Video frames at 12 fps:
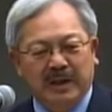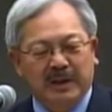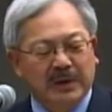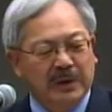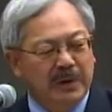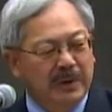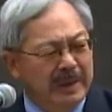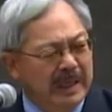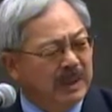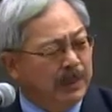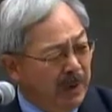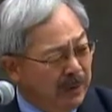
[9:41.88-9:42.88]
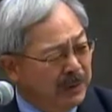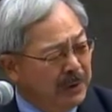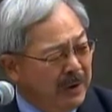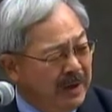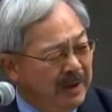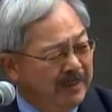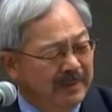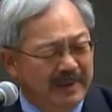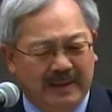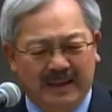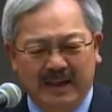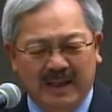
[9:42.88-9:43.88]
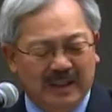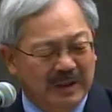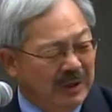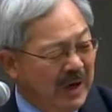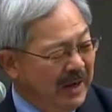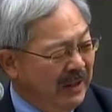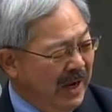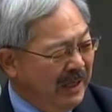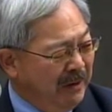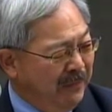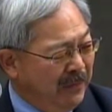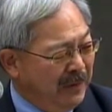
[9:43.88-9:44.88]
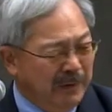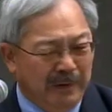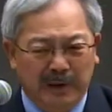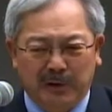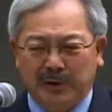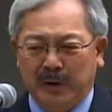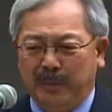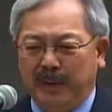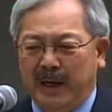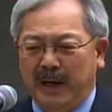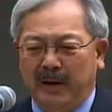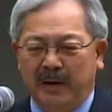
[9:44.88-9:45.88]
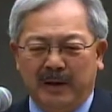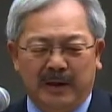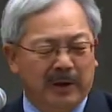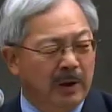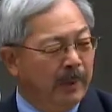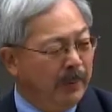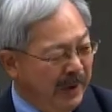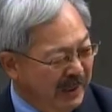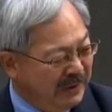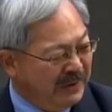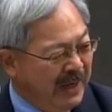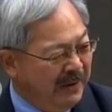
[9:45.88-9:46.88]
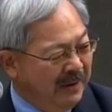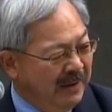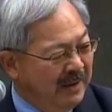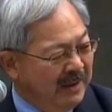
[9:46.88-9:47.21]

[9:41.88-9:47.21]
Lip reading: and to you in the Exploratorium, and Sean, thank you for your leadership here, and the Yerba Buena Center